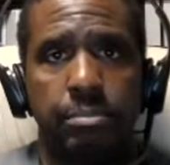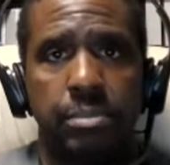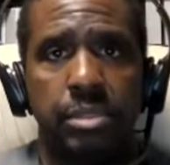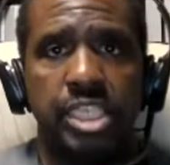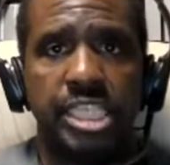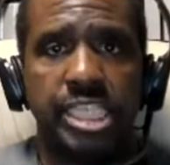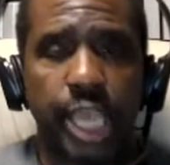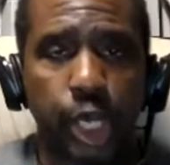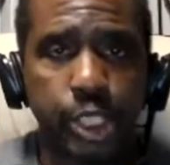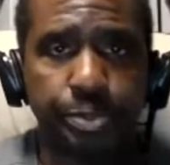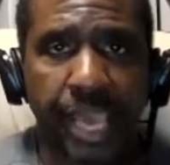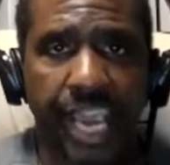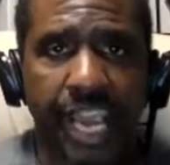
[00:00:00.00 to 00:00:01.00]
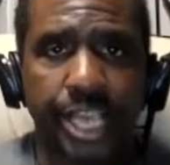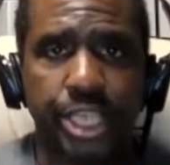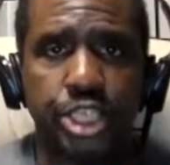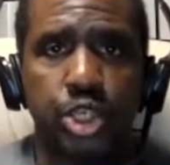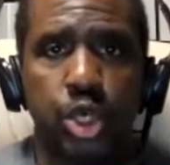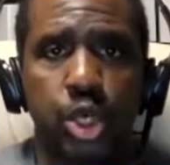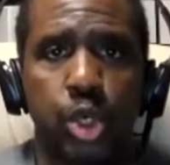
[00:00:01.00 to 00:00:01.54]
sales
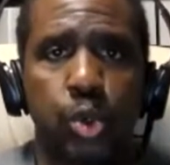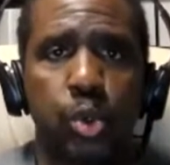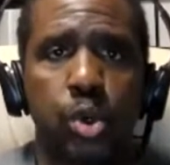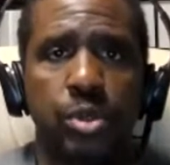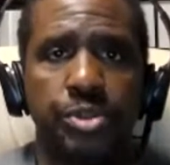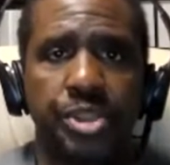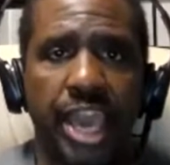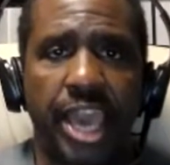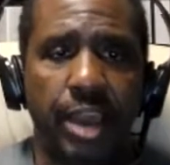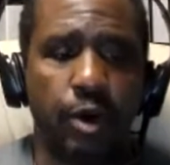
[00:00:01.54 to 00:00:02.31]
page that